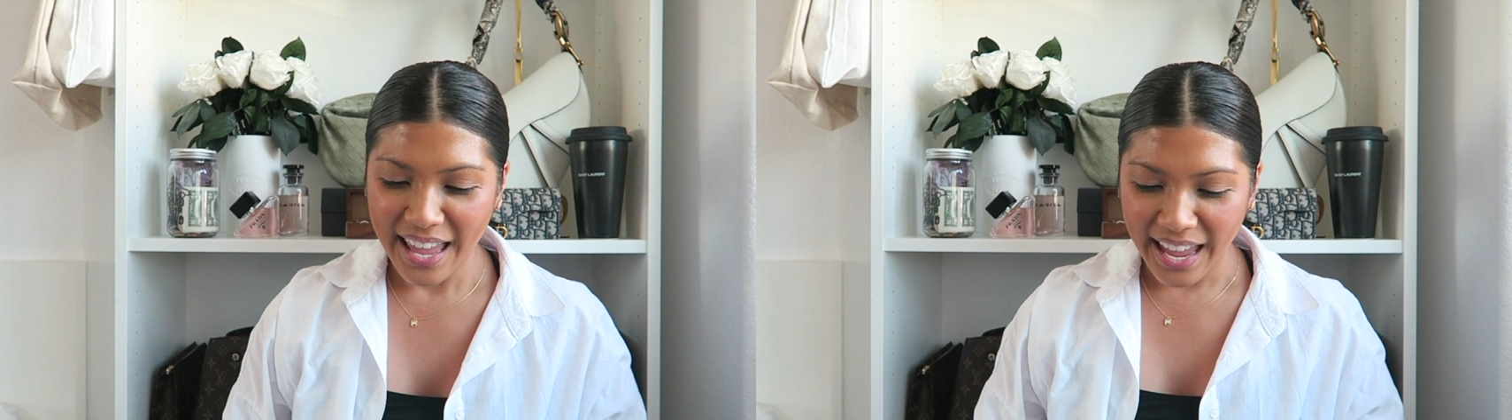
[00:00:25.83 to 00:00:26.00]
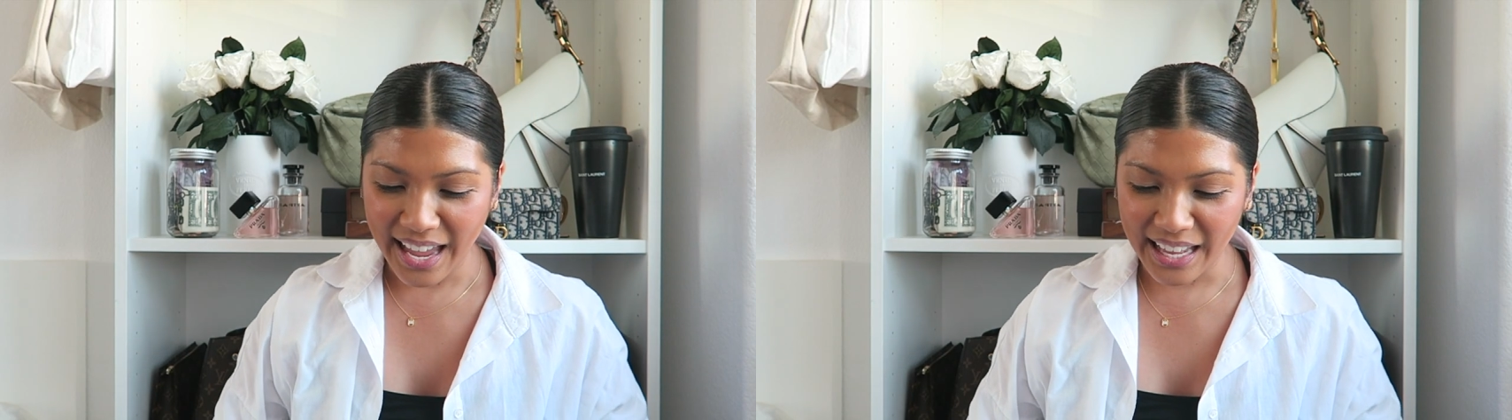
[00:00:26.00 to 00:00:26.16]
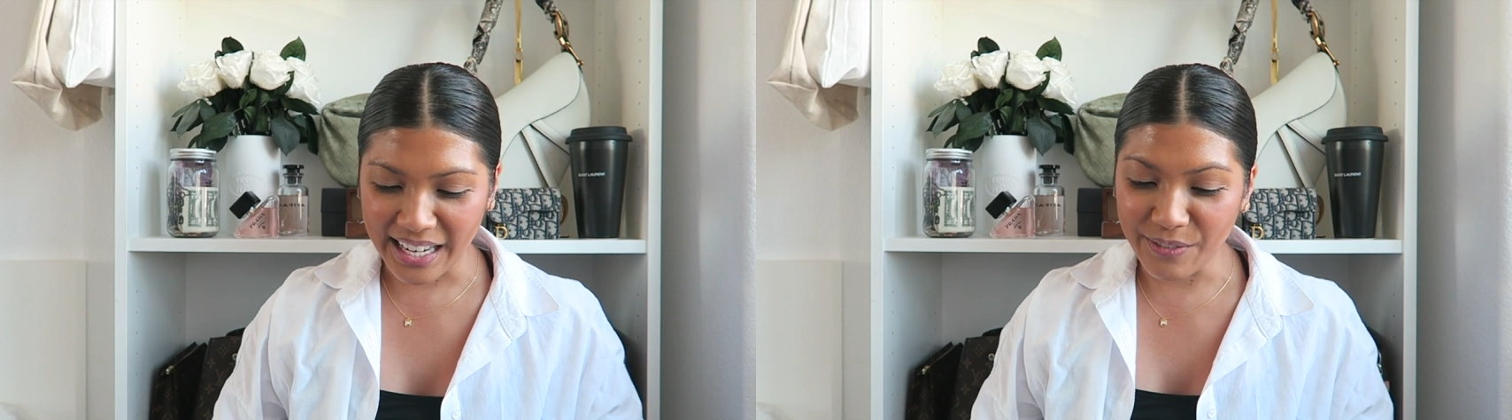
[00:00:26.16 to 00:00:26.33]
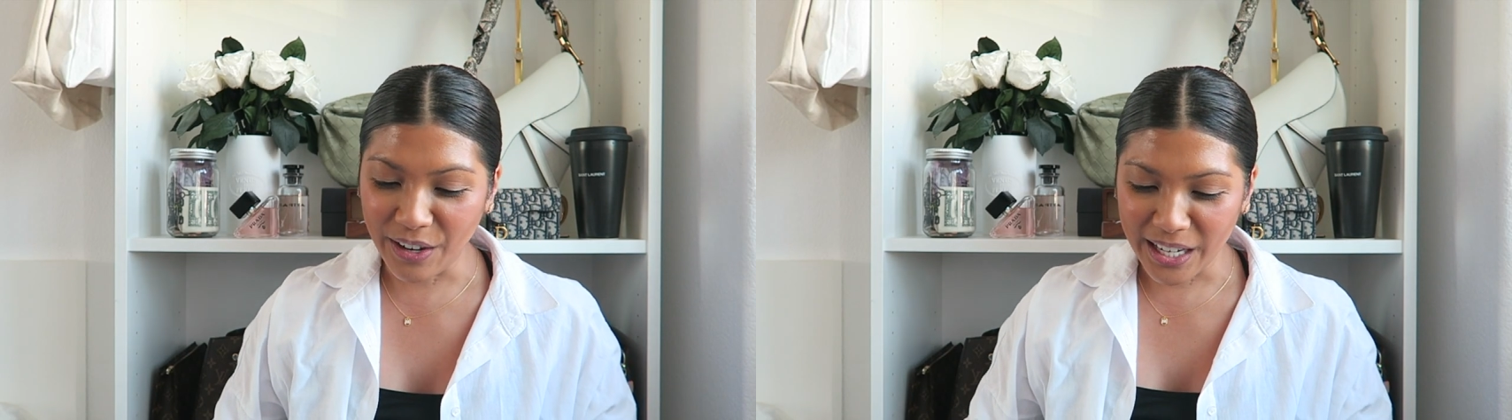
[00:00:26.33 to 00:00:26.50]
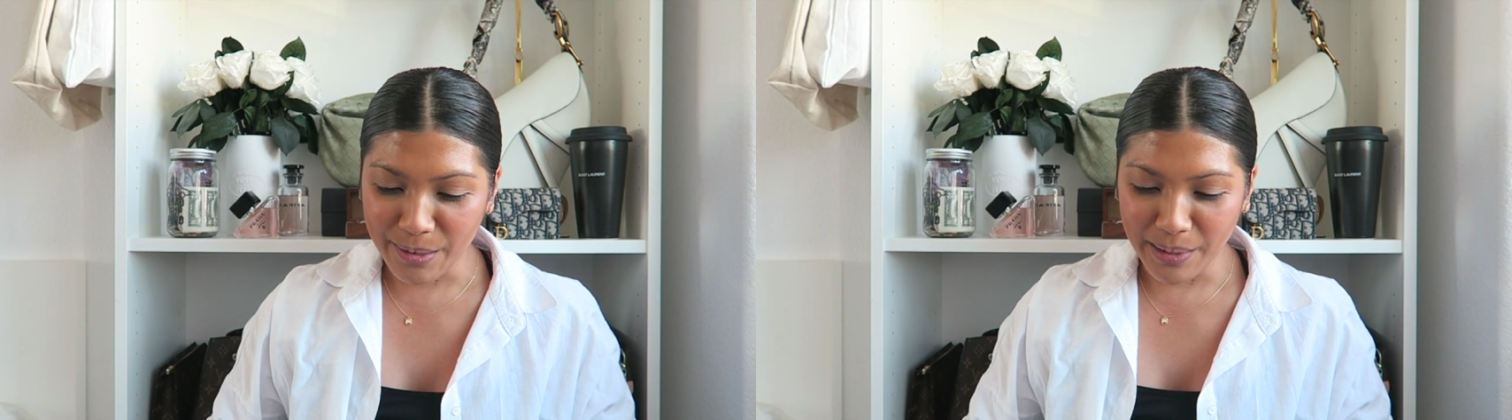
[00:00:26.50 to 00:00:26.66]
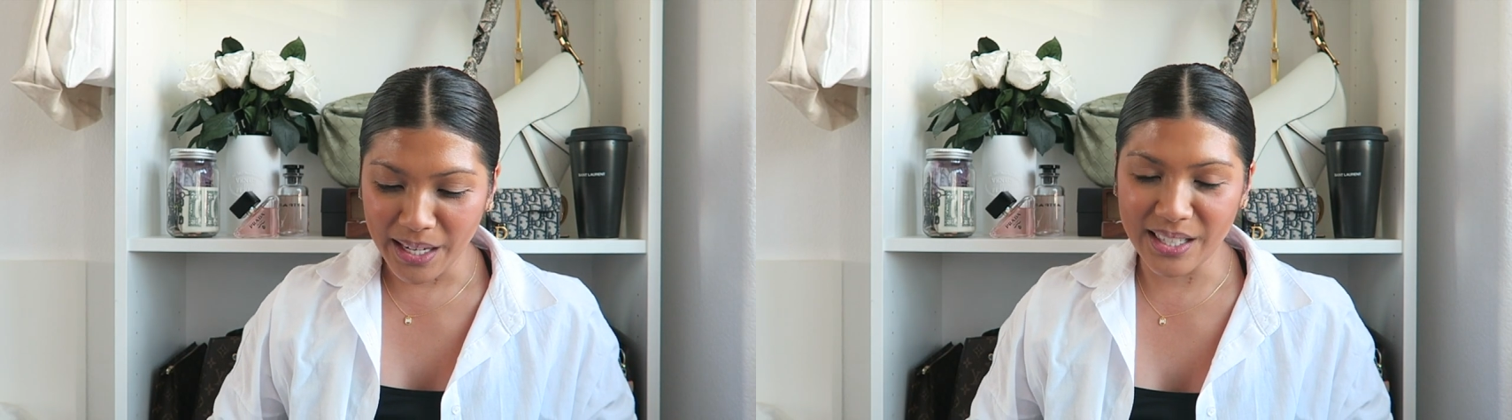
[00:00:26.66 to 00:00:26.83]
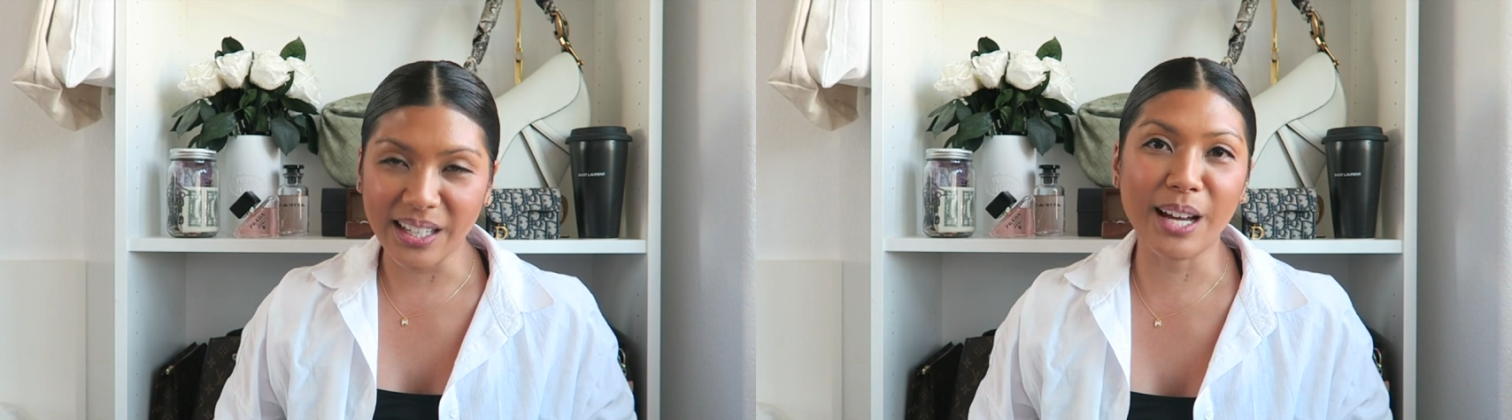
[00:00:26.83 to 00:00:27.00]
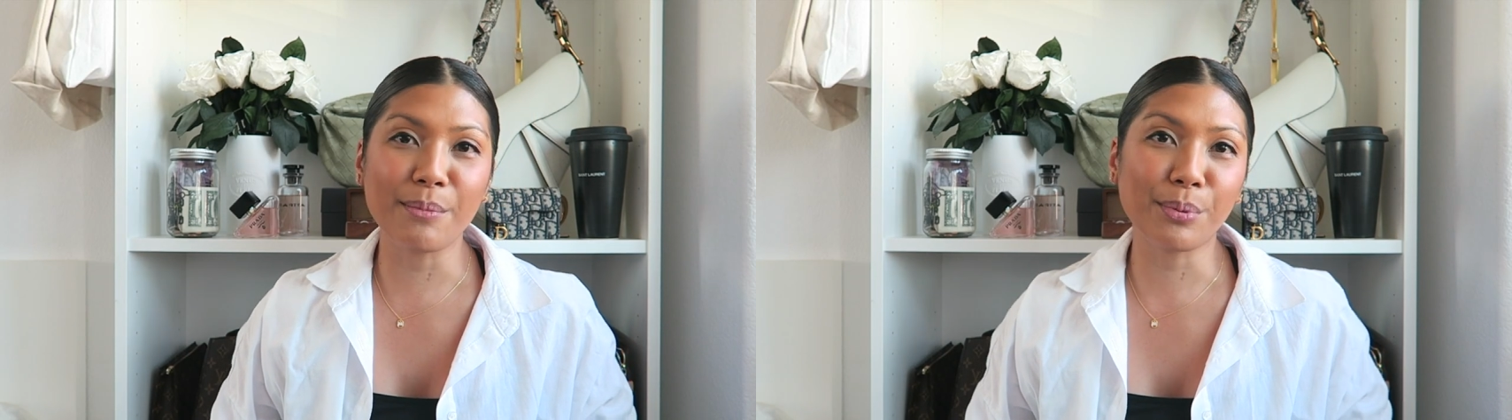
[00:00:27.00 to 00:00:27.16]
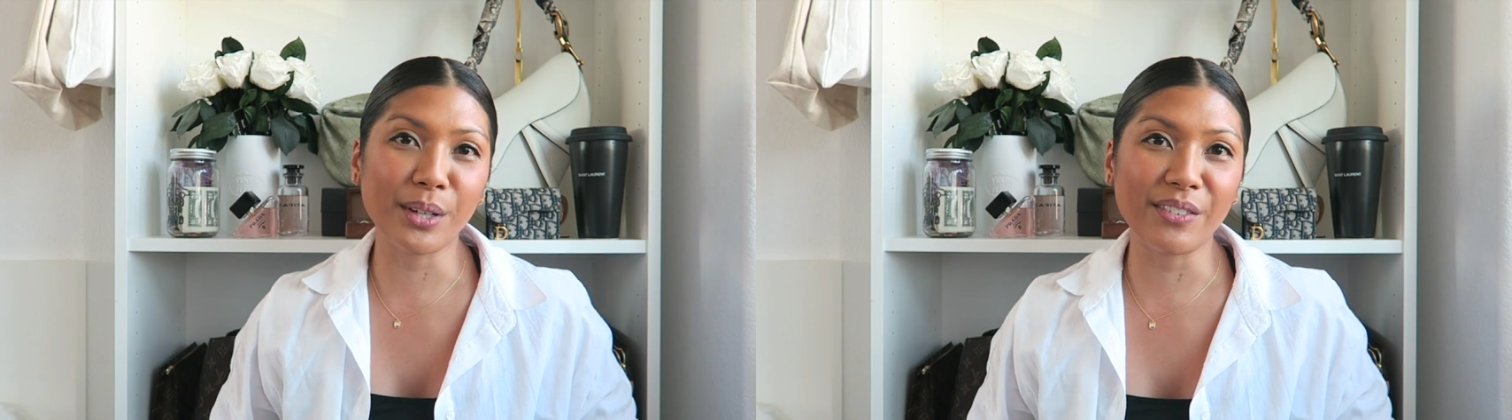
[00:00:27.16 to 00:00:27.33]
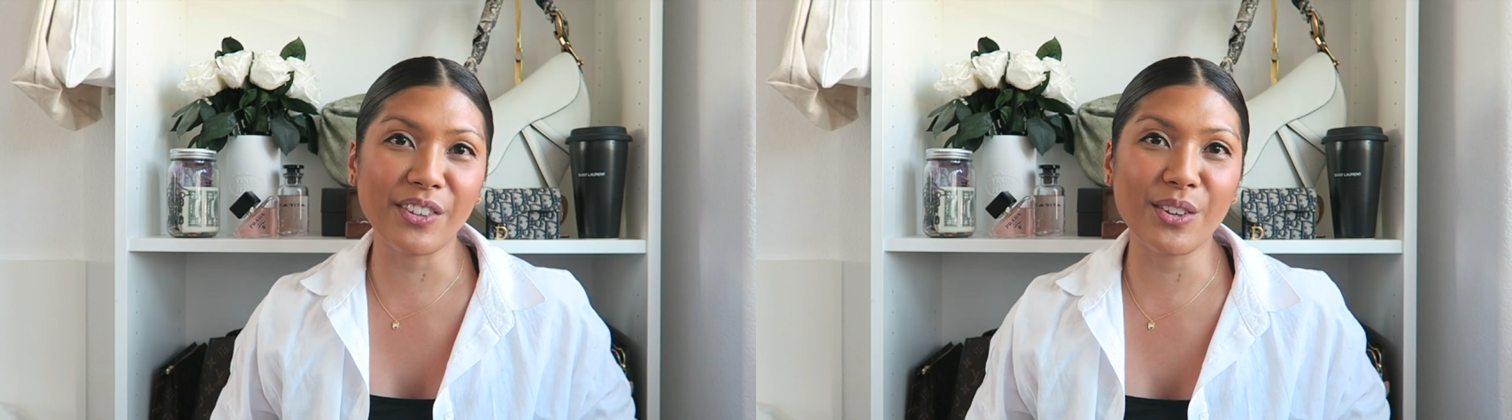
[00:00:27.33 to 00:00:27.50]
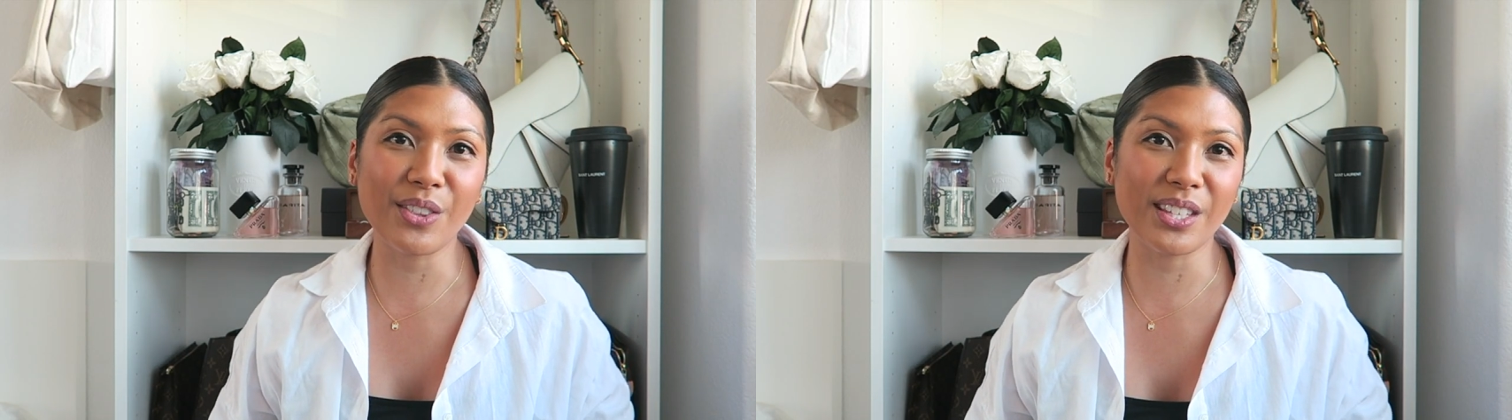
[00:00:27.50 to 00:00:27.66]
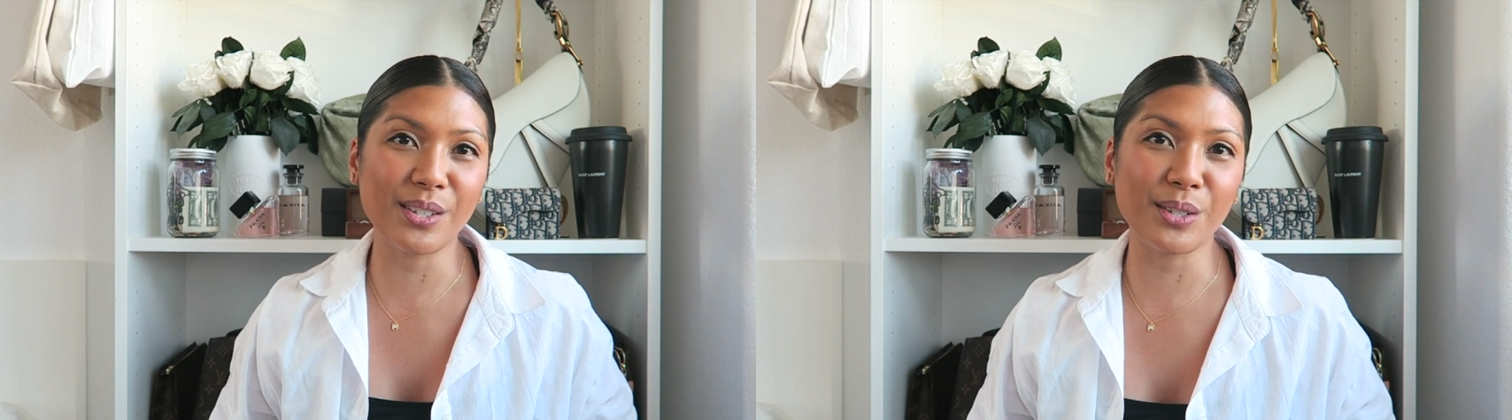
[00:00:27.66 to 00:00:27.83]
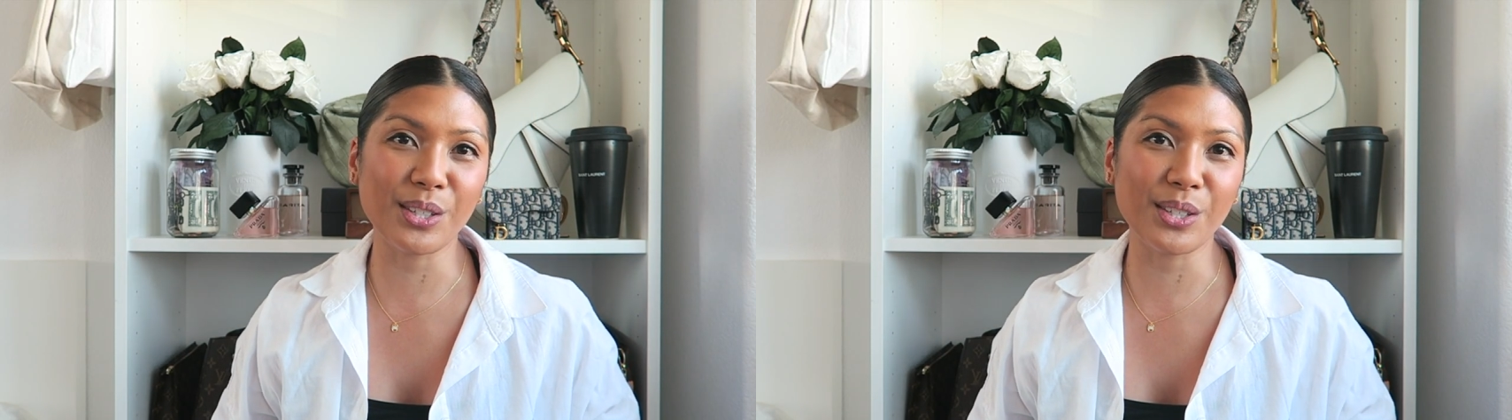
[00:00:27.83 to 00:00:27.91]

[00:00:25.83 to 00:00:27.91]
and inviting me to come preview the new